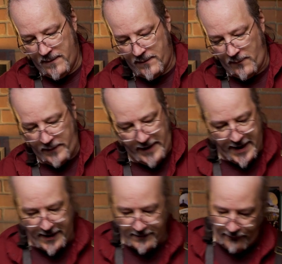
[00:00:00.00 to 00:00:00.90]
So we're going to
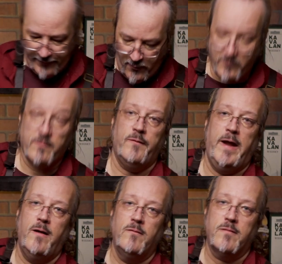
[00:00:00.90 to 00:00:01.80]
add 3/4 of an
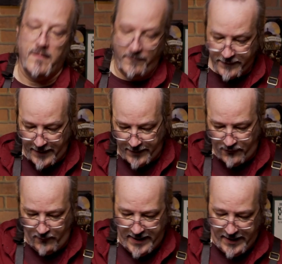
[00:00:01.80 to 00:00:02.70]
ounce of Saint
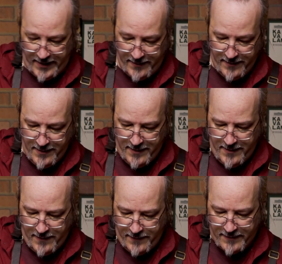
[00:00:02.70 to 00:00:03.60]
Germain.
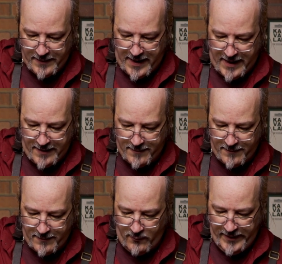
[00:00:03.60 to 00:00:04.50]
This adds
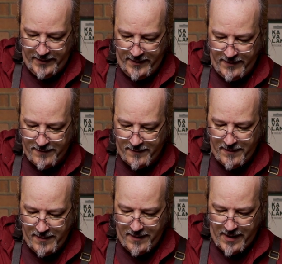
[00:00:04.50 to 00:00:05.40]
sweetness
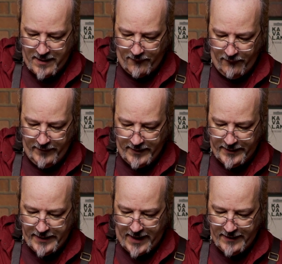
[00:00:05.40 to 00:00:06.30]
and a really
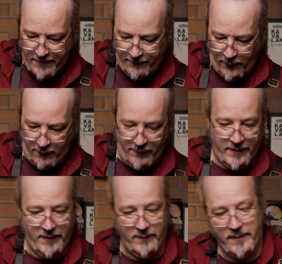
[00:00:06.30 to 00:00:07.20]
nice floral
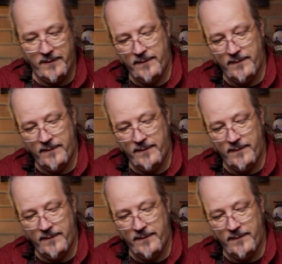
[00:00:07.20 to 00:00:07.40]
note.